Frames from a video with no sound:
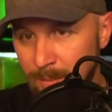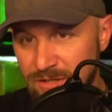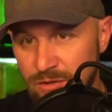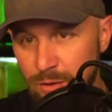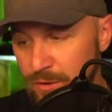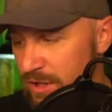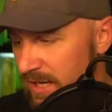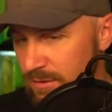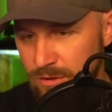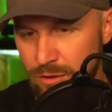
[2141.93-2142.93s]
the super chats. What
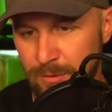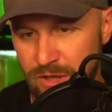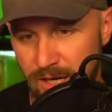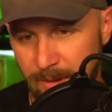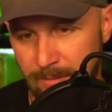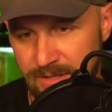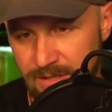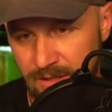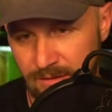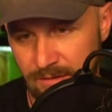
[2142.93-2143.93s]
super chat am I
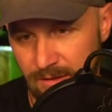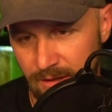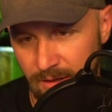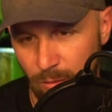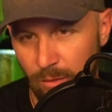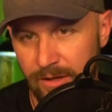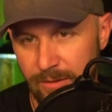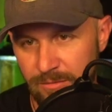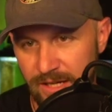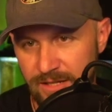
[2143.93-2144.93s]
missing? William
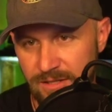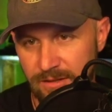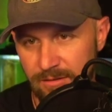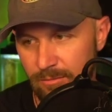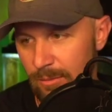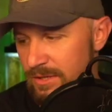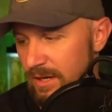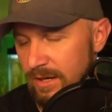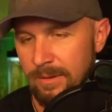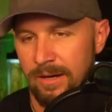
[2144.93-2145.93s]
Jansen. What are we talking
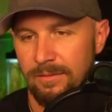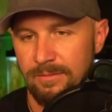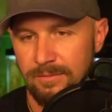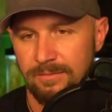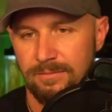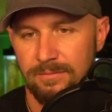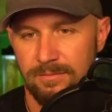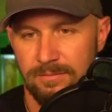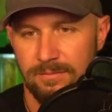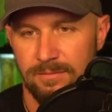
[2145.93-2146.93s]
about?
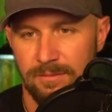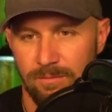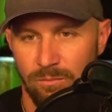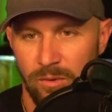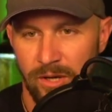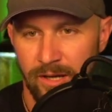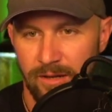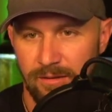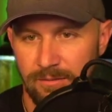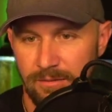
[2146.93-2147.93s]
What?
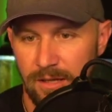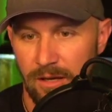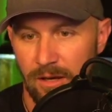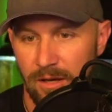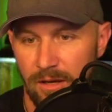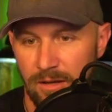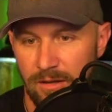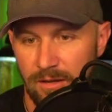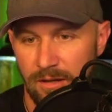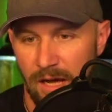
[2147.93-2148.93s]

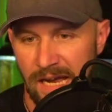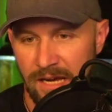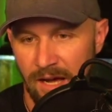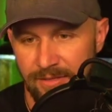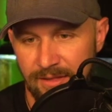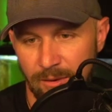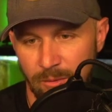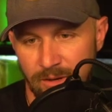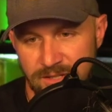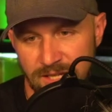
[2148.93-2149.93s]
I caught that one.
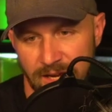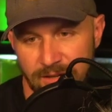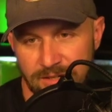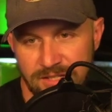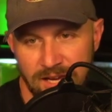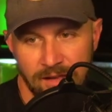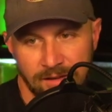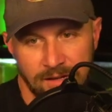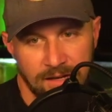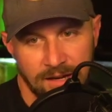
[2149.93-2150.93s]
Tater salad. I
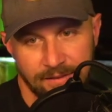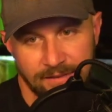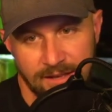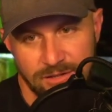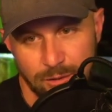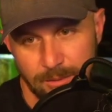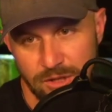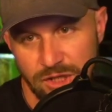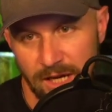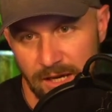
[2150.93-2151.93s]
caught that super
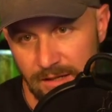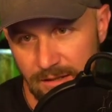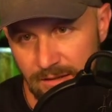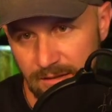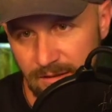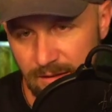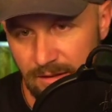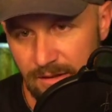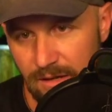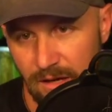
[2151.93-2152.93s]
chat.
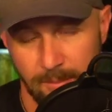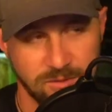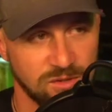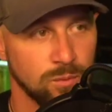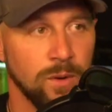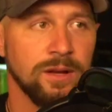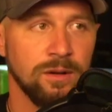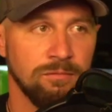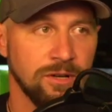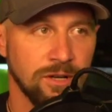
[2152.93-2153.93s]
I'm sweating over
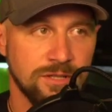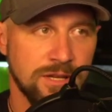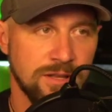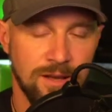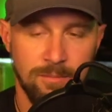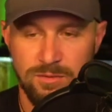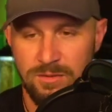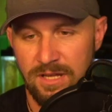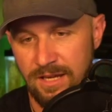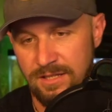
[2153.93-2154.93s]
here. I'll tell you that much with the
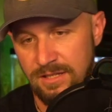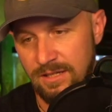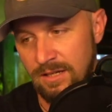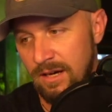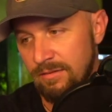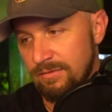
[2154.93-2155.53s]
AC off.